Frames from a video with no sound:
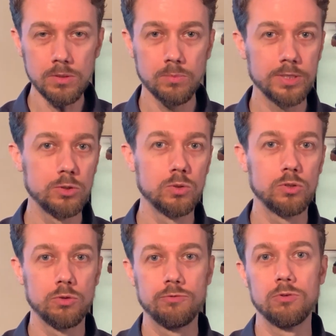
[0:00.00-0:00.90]
When you do a
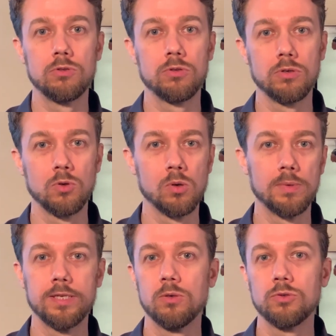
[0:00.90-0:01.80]
2-foot turn,
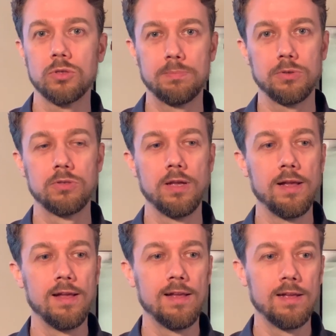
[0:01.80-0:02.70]
normally you also put
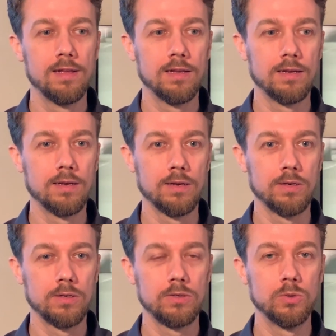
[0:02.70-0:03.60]

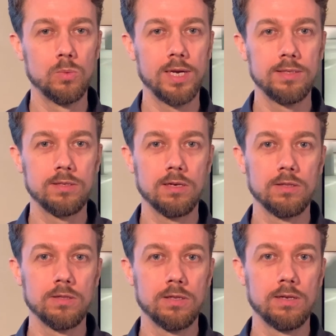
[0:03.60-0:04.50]
the weight
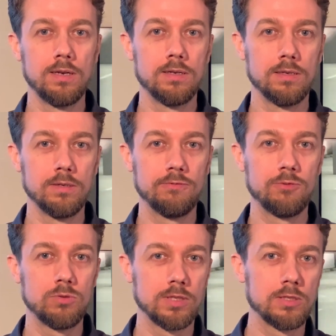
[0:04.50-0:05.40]
on the
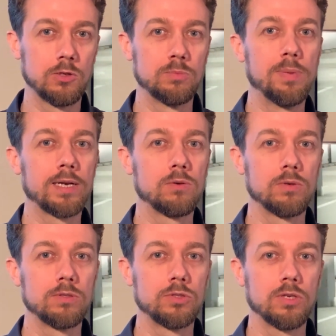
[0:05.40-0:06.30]
foot that goes
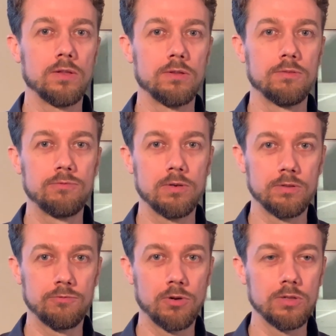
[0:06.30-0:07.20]
backwards on the
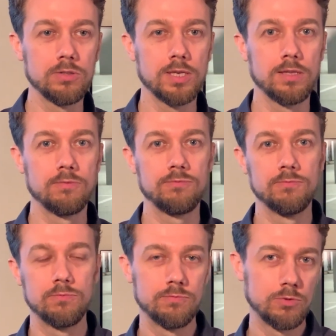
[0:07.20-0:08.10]
front, and the
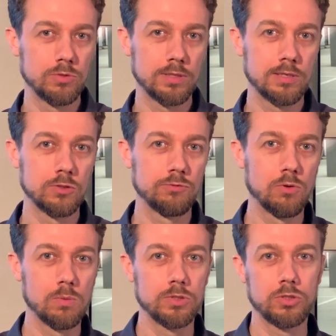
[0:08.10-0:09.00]
foot that goes
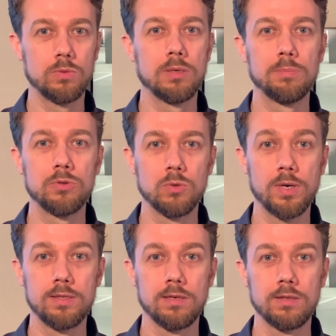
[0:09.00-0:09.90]
forwards, you want to put the
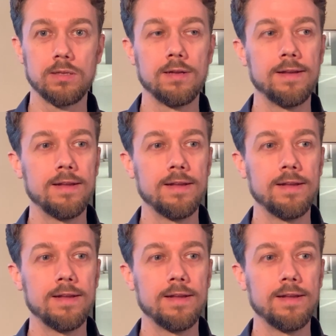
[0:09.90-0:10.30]
weight on